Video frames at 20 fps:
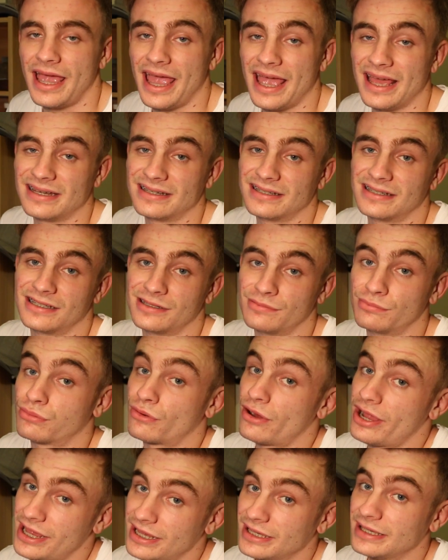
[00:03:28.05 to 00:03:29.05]
and
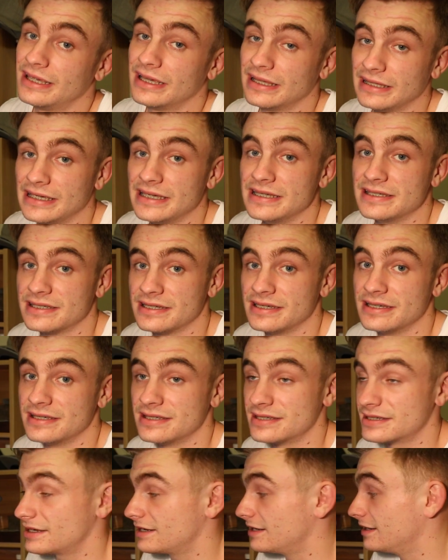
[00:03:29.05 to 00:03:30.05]
Brian Gillis
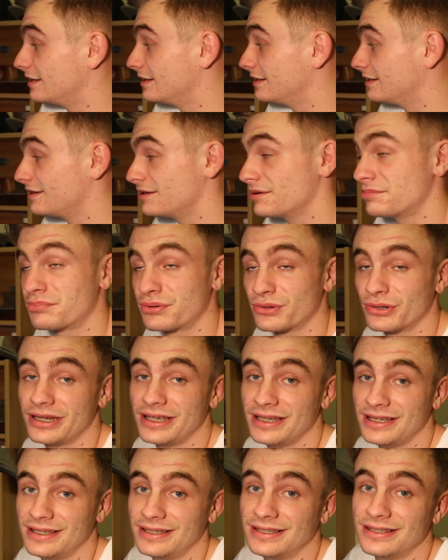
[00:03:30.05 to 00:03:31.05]
is a
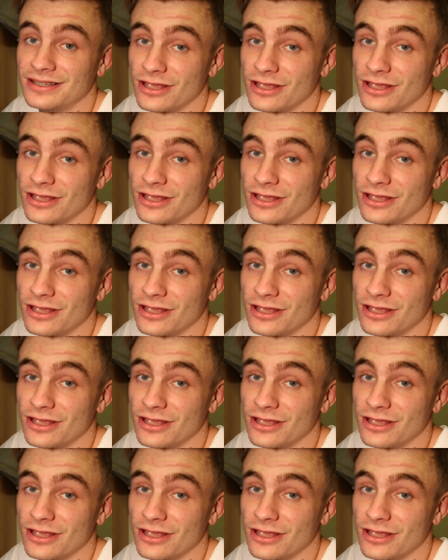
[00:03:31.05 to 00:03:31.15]
pretty